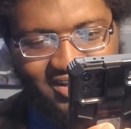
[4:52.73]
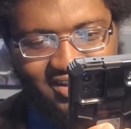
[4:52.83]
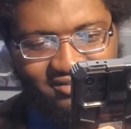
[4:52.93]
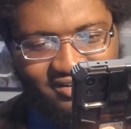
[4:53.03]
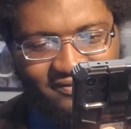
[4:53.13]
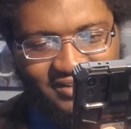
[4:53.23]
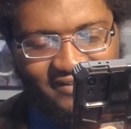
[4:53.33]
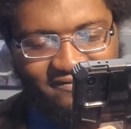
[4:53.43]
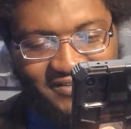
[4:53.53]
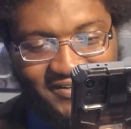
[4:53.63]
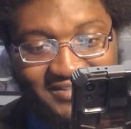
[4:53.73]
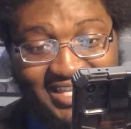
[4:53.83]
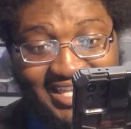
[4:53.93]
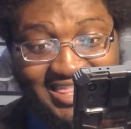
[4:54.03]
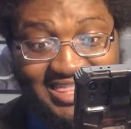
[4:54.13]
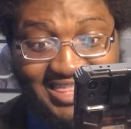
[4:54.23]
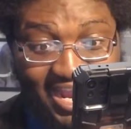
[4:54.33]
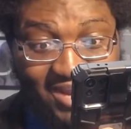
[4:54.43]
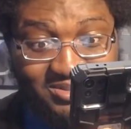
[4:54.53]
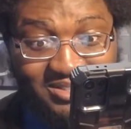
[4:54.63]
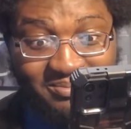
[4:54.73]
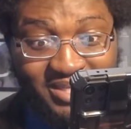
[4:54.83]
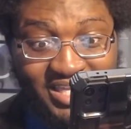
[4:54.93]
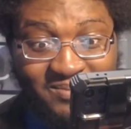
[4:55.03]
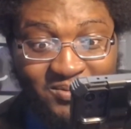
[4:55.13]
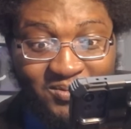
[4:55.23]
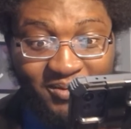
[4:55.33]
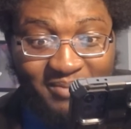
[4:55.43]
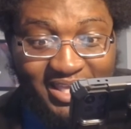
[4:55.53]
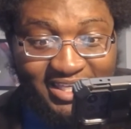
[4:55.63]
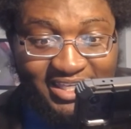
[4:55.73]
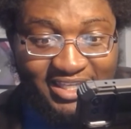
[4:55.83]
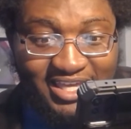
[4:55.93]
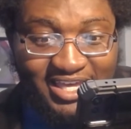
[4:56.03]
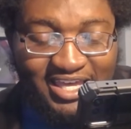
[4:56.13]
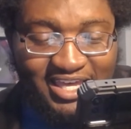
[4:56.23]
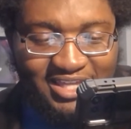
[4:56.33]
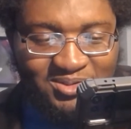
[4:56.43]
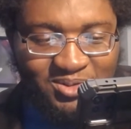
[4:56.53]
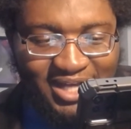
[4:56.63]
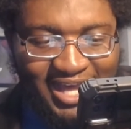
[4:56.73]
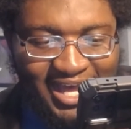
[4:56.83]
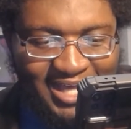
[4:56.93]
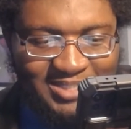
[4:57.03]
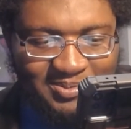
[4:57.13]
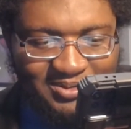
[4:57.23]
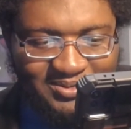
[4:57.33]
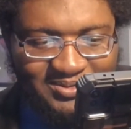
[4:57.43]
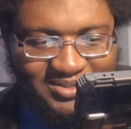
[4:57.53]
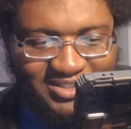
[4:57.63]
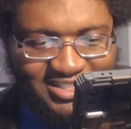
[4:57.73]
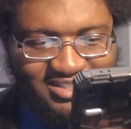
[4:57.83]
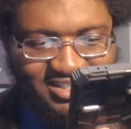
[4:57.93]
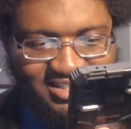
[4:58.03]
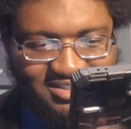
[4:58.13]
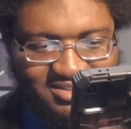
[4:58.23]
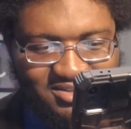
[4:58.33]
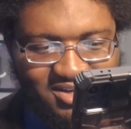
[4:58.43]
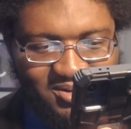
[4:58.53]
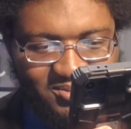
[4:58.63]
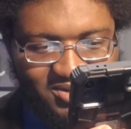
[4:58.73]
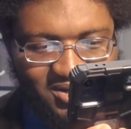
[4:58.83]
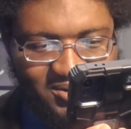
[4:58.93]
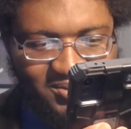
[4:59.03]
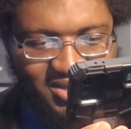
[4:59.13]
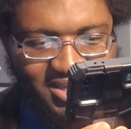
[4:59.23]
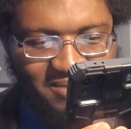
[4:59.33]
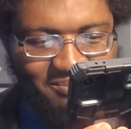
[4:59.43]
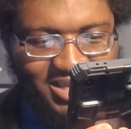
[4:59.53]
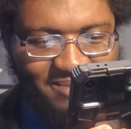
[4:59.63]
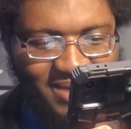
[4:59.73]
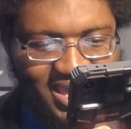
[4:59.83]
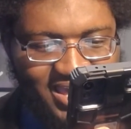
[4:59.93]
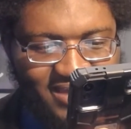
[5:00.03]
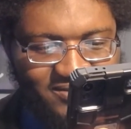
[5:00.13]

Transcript: roughly 15,000 people were making into the hospital. Jeez, go, go. Make a path,